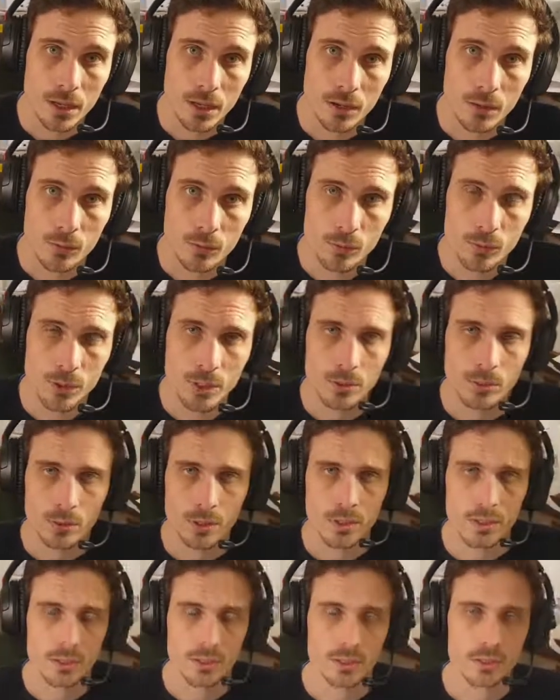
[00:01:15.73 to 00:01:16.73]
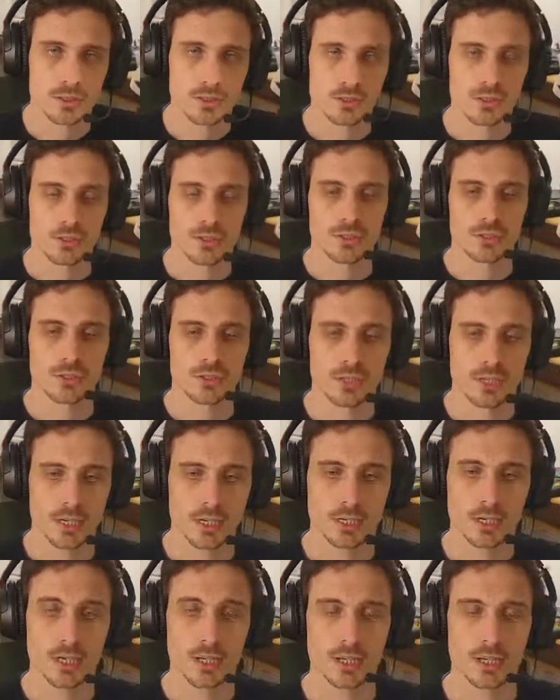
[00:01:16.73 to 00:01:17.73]
Really what it is just
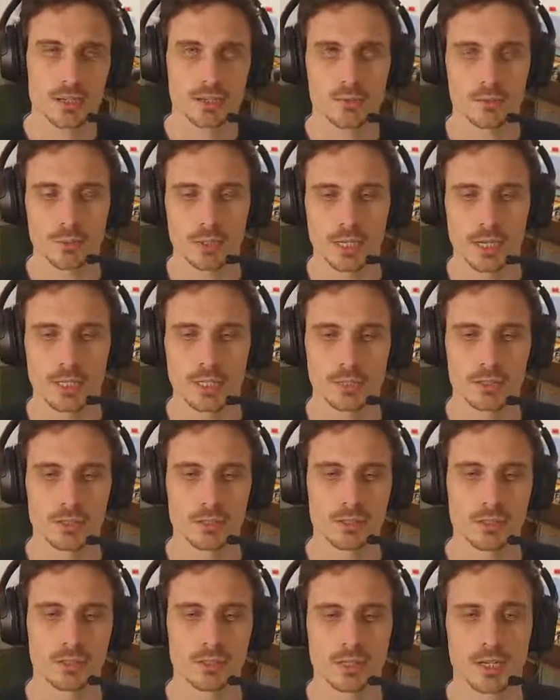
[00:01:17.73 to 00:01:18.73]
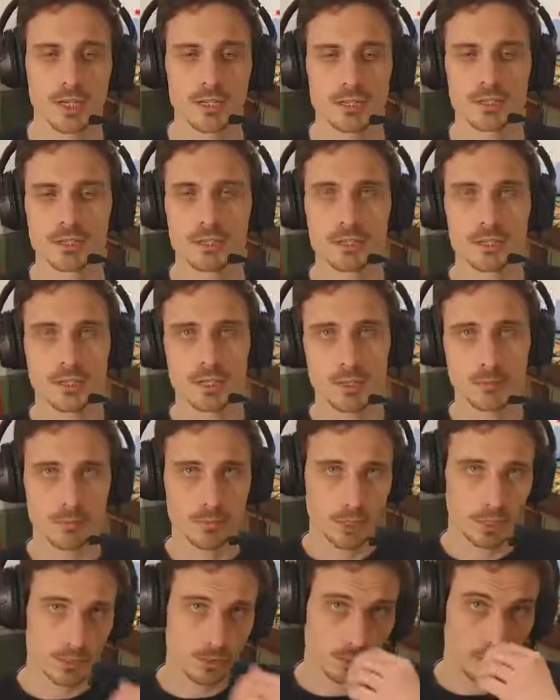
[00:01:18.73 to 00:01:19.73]
10 guys with last guns. And the
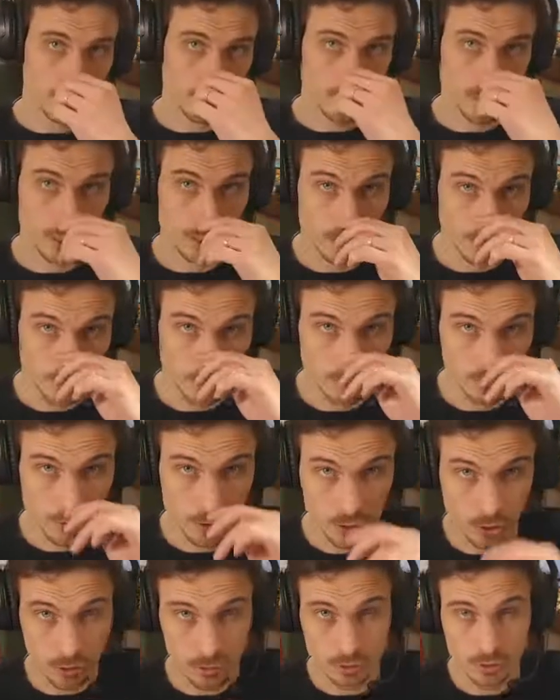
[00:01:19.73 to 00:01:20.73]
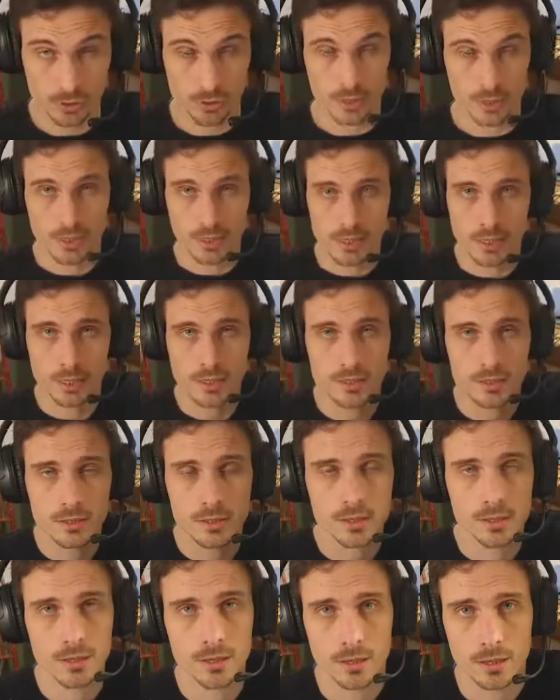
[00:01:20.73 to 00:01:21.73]
scheme, as you can see, that I've chosen
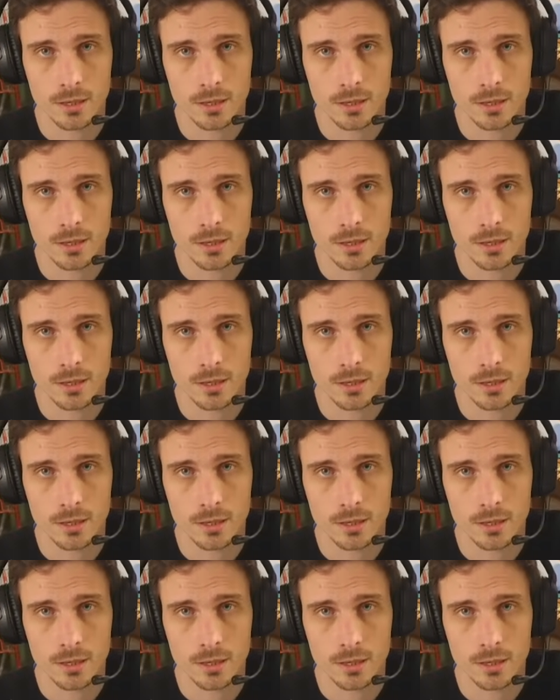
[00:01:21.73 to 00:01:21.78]
is